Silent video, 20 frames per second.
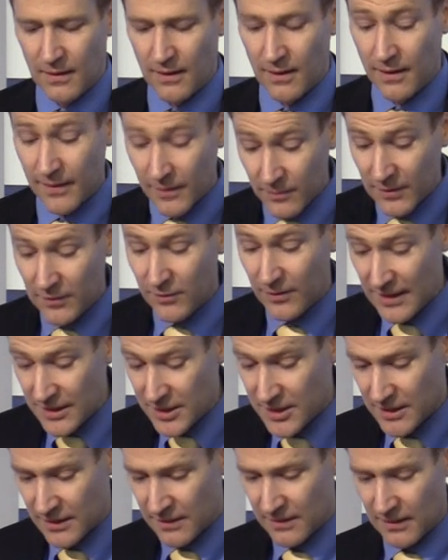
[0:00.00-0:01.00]
On
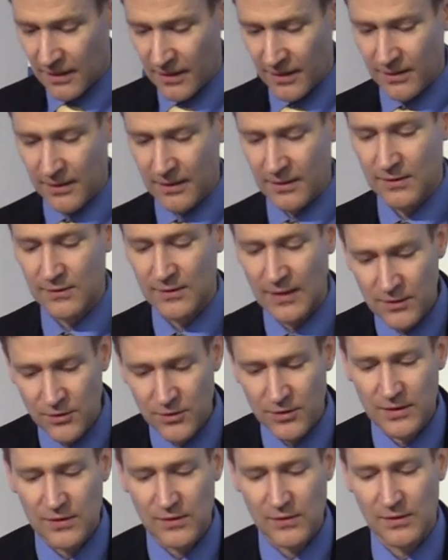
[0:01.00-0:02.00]
immigration, I think
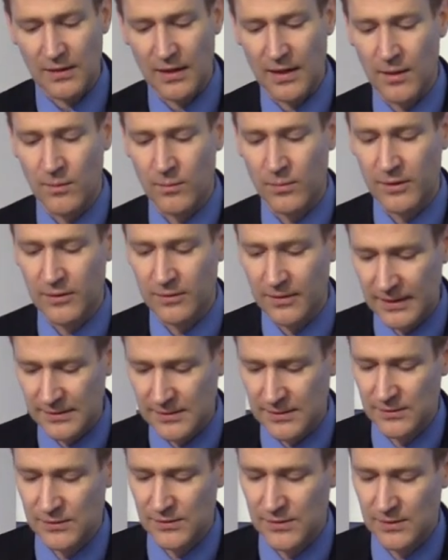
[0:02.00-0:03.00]
centrists and
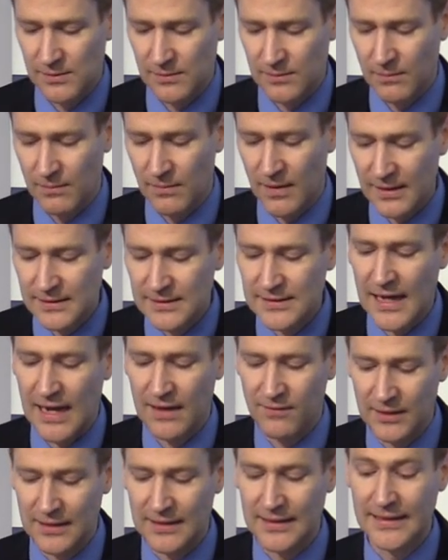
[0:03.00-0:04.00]
progressives must
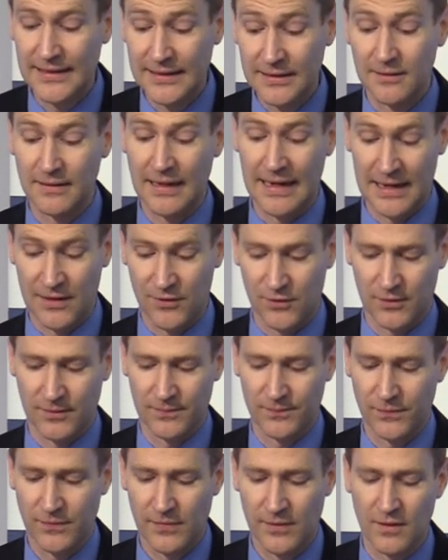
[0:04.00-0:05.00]
have a clear
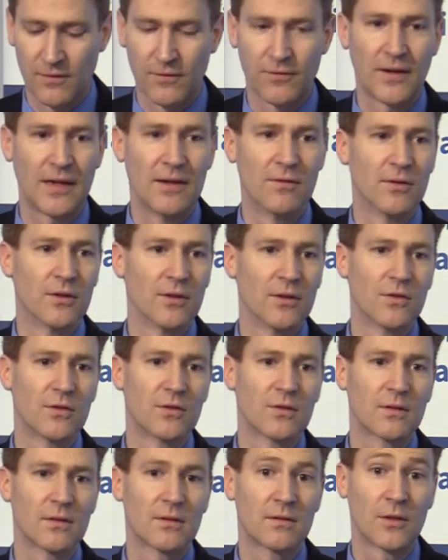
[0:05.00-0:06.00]
answer that
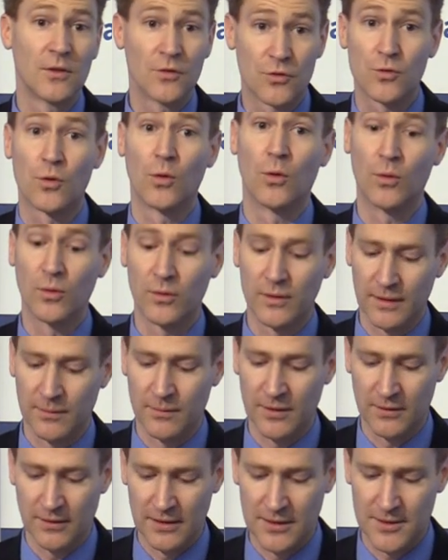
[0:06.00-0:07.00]
favors controlled
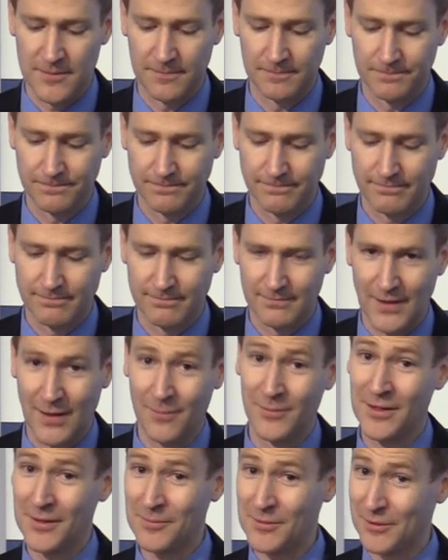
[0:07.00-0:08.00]
immigration.
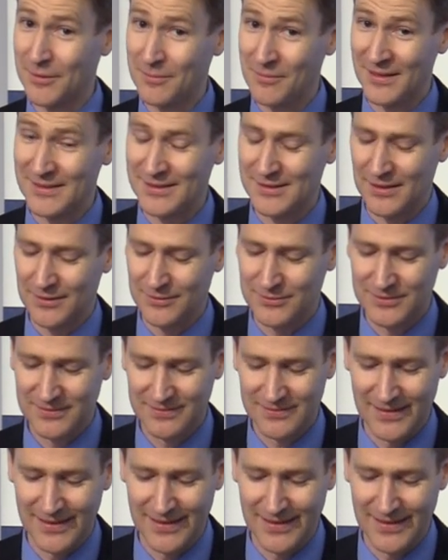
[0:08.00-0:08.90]
I'm an immigrant myself.